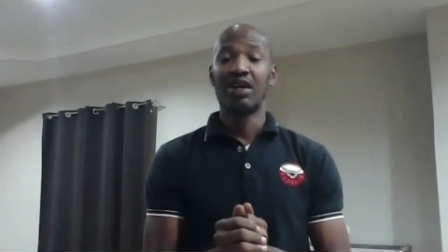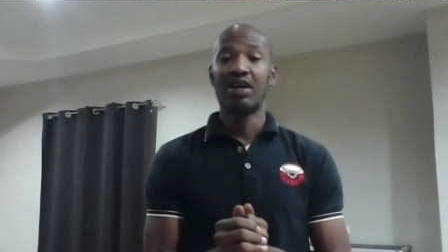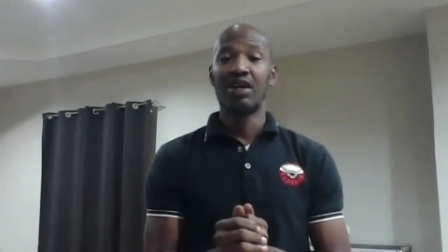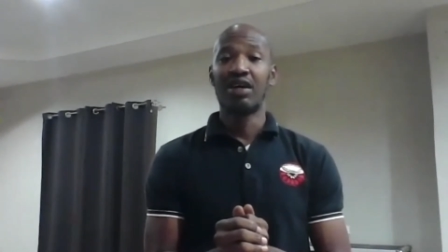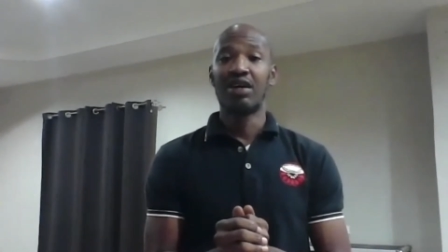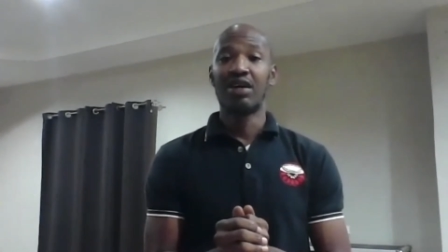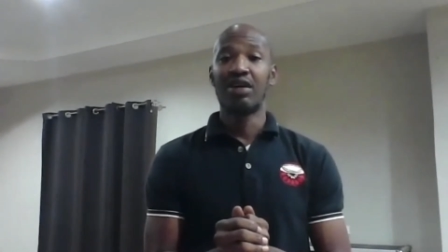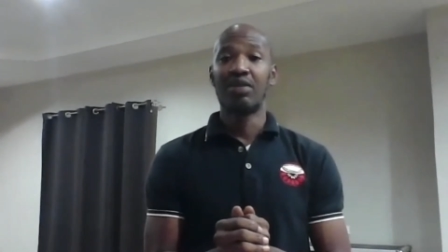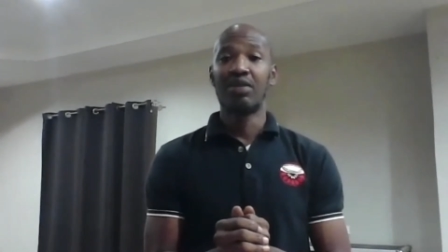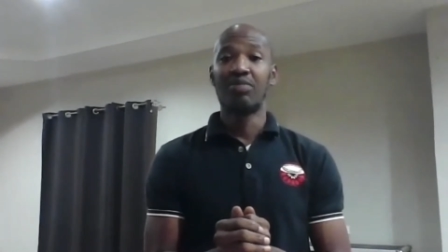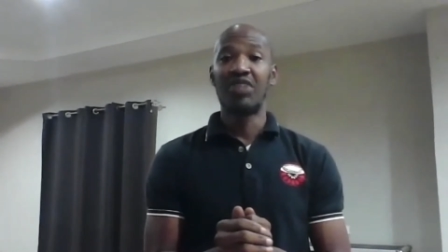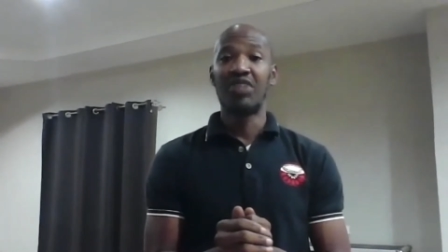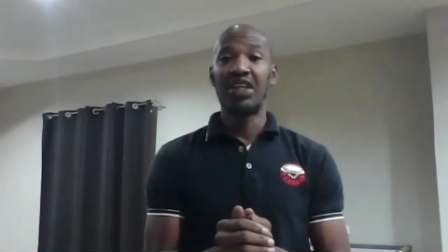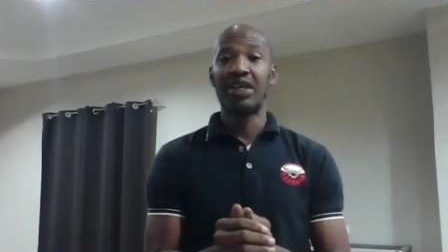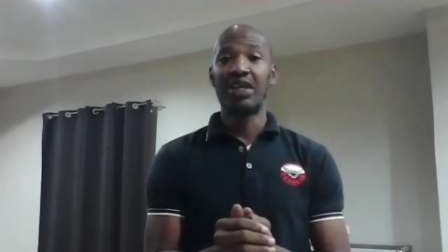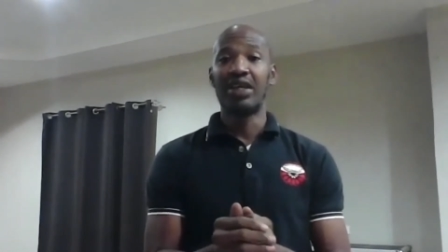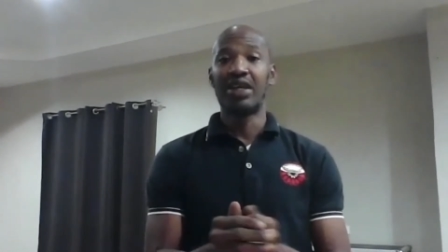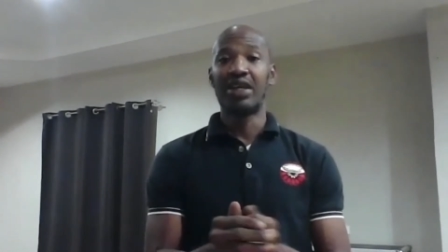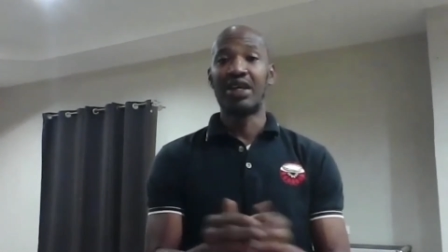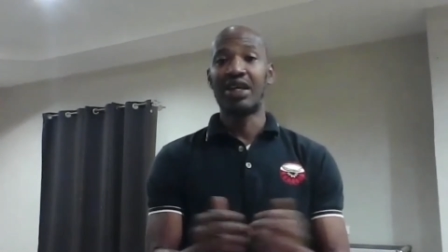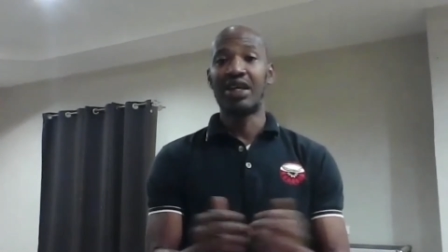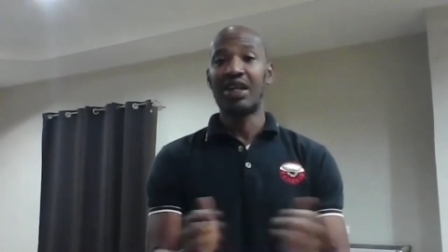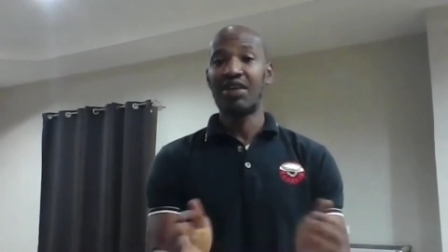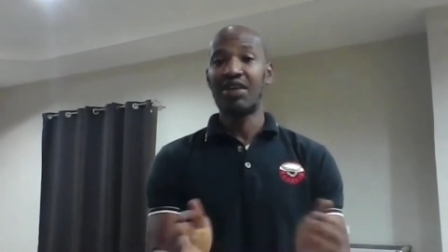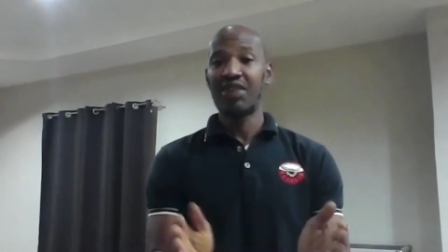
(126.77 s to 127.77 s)
um,
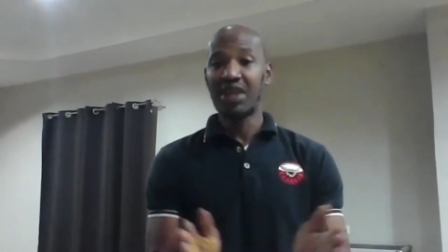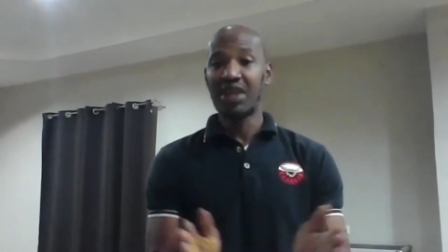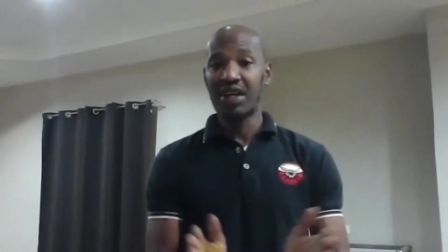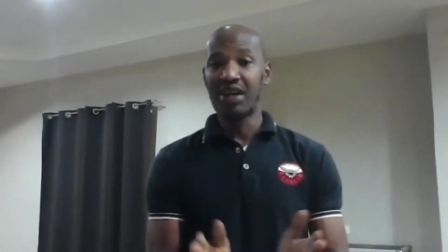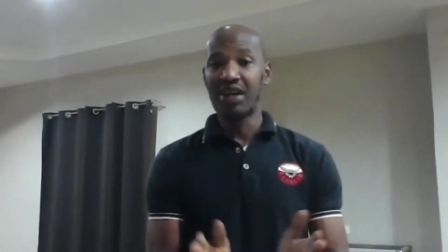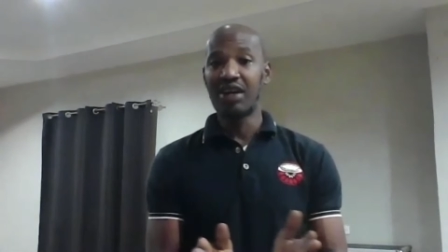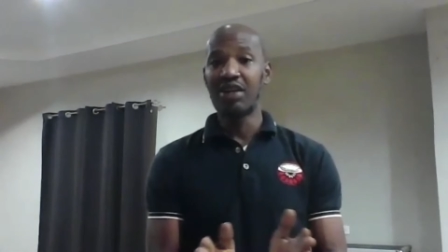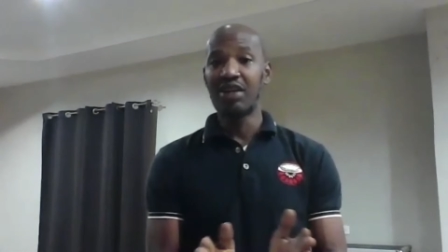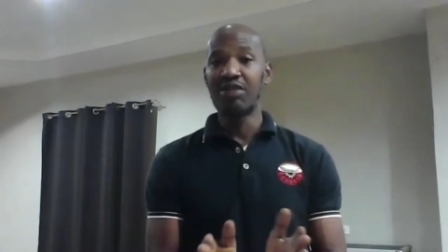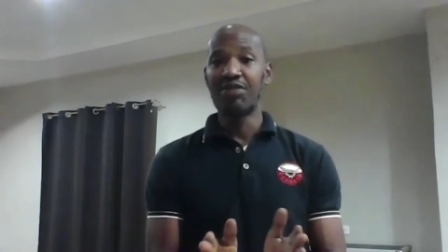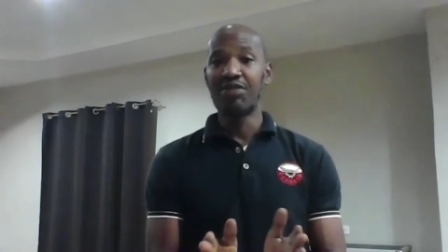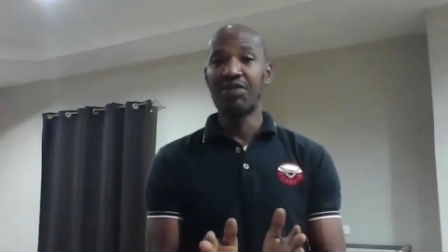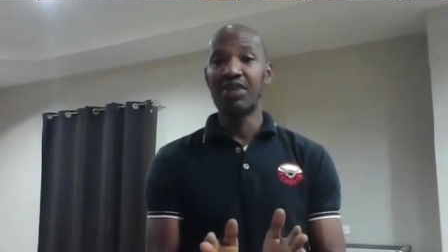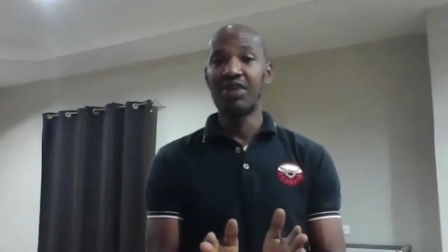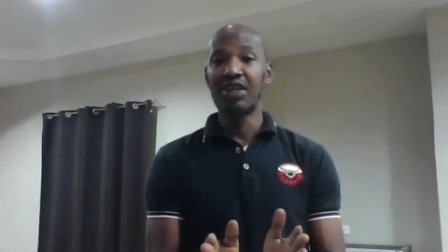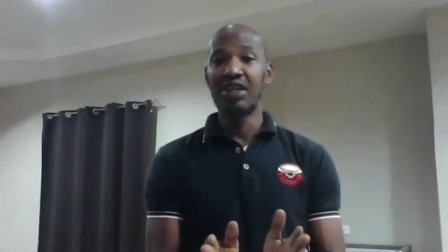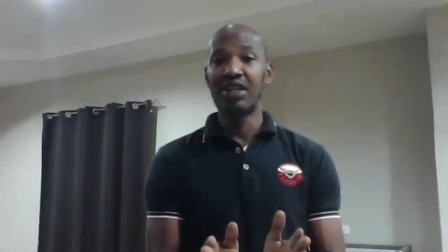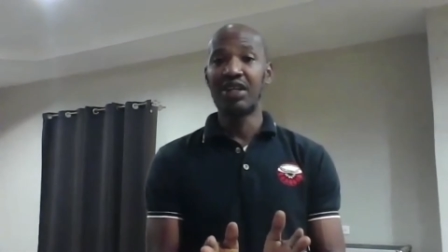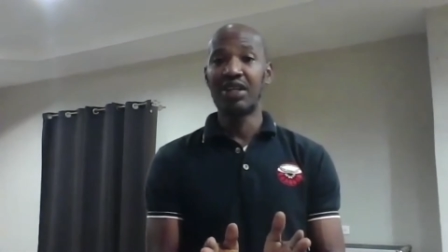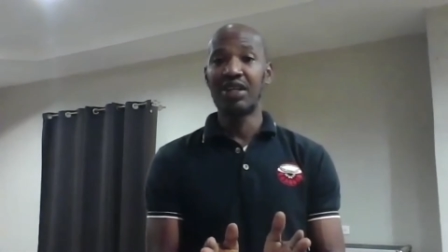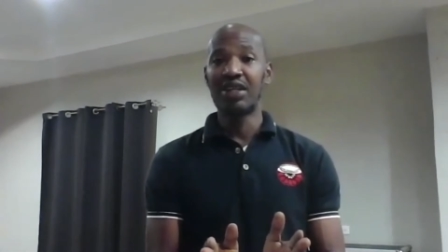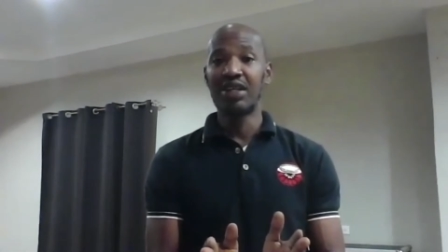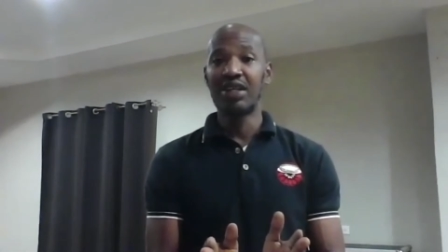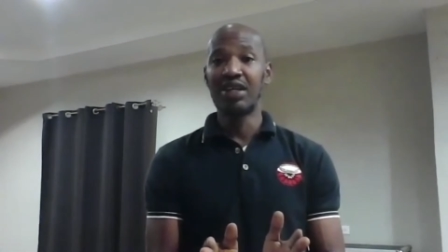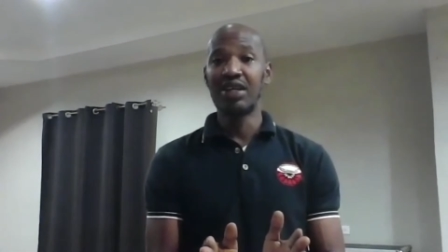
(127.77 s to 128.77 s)
the clerical
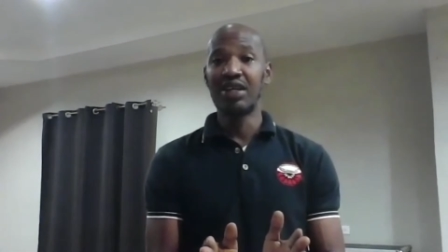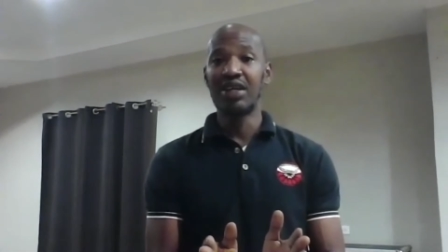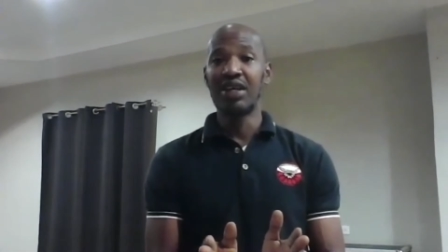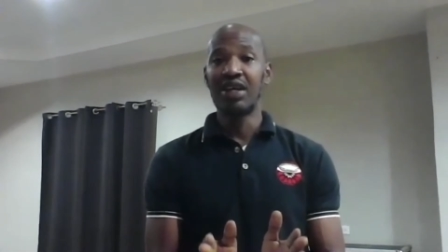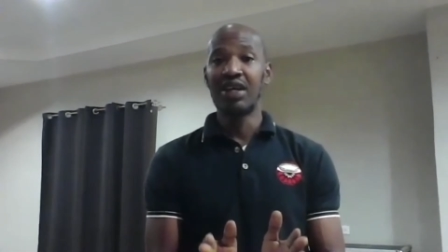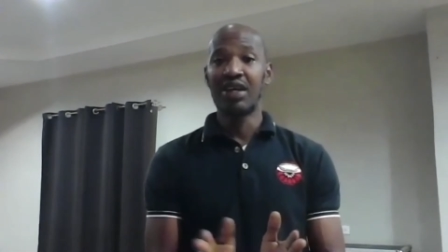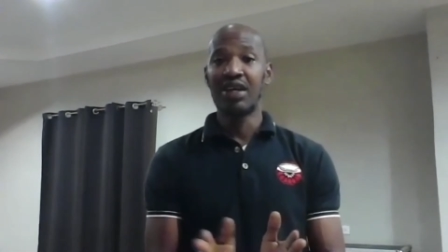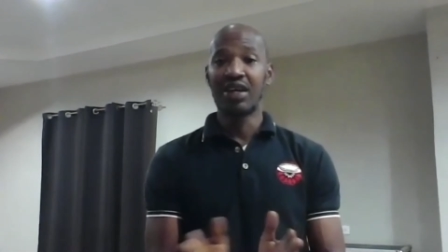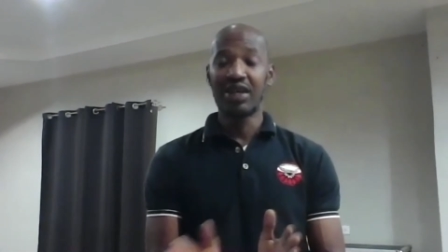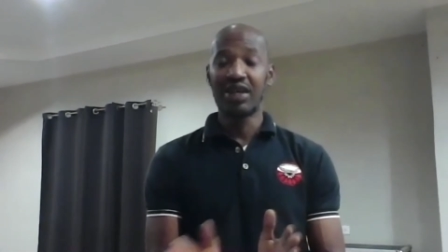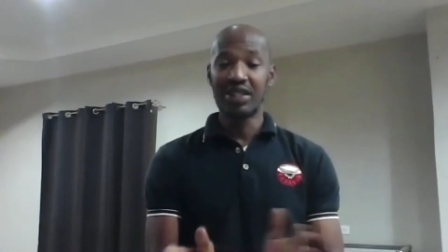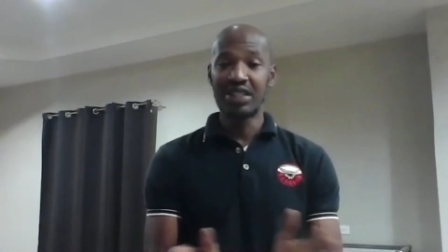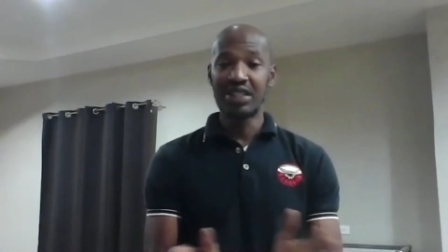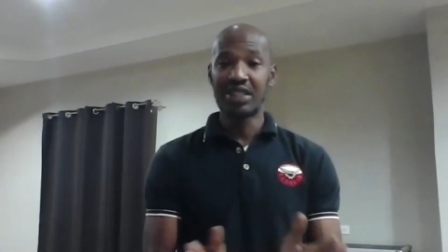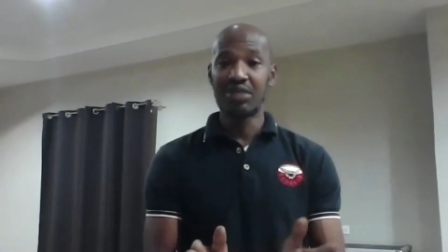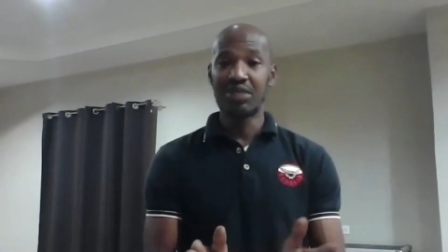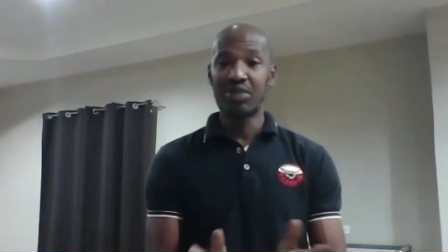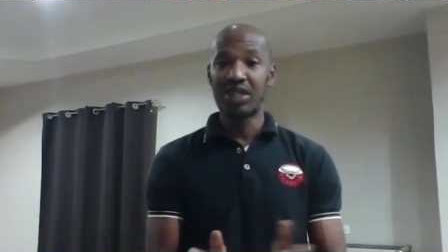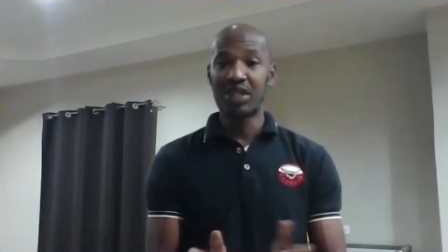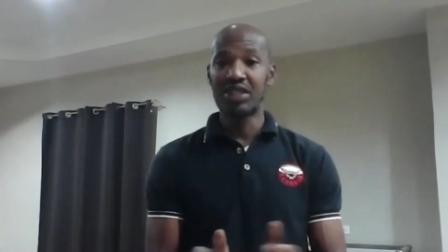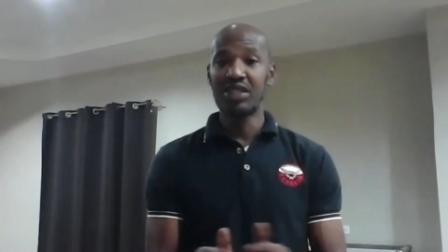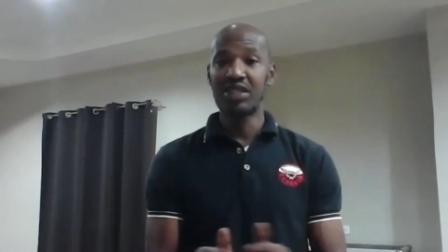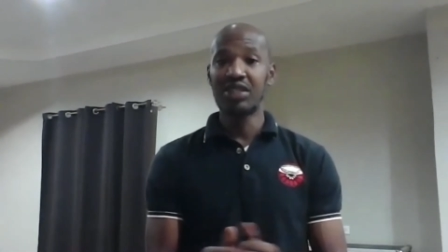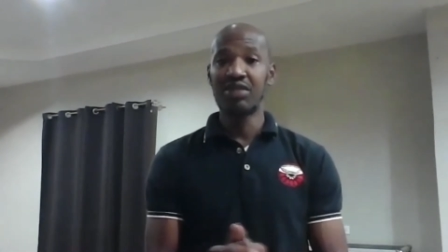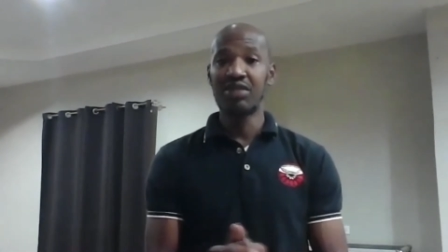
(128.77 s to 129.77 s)
field, the
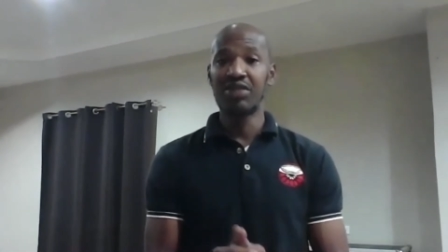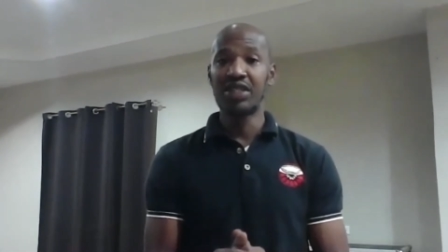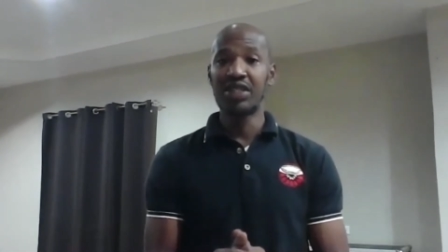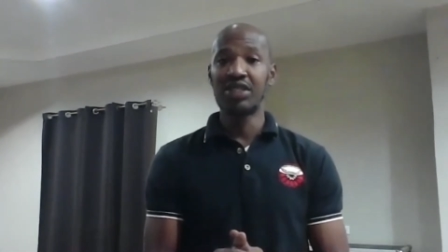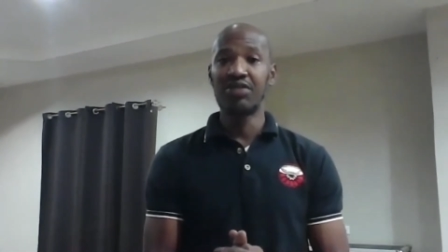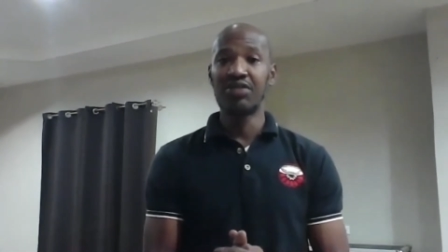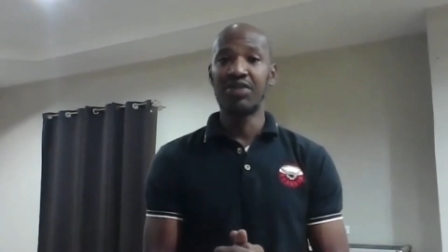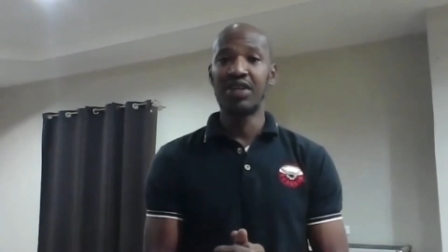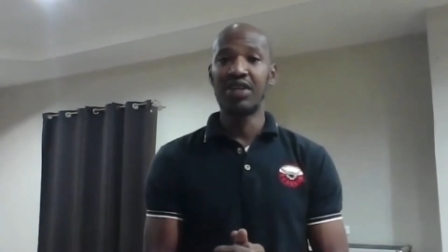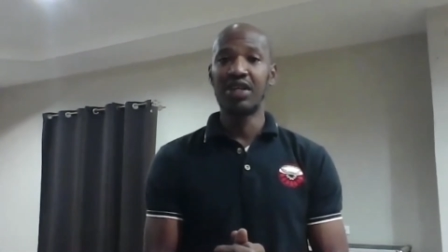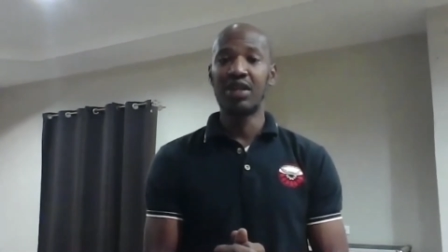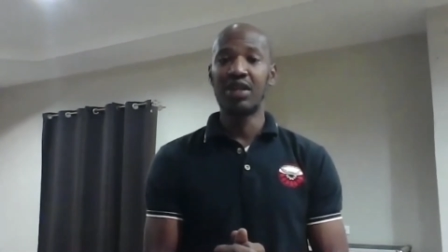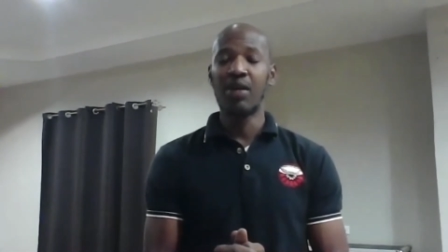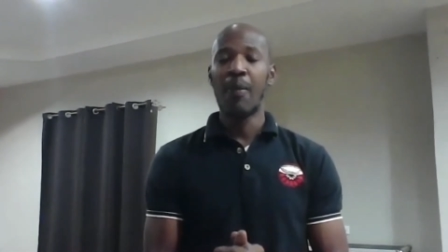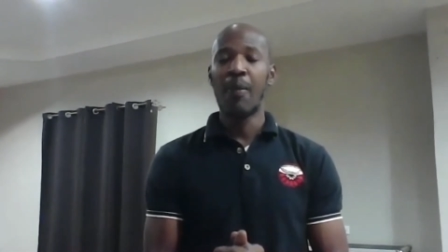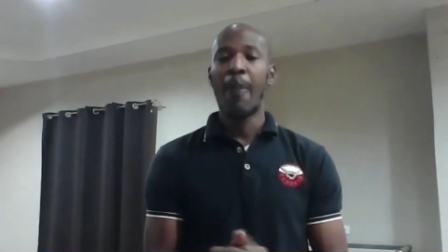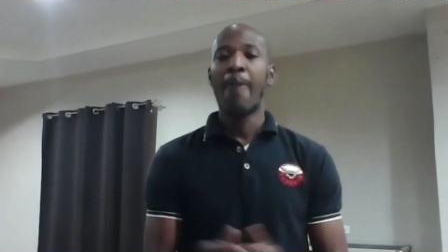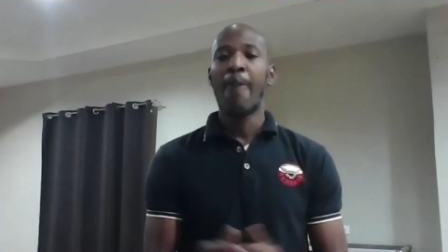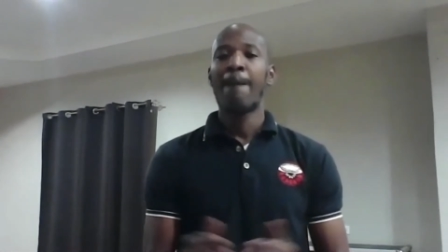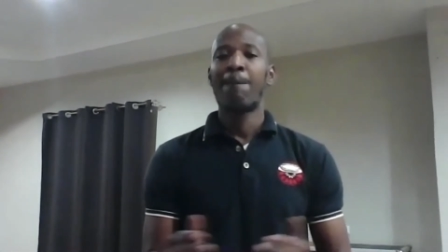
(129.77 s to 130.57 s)
customer service field.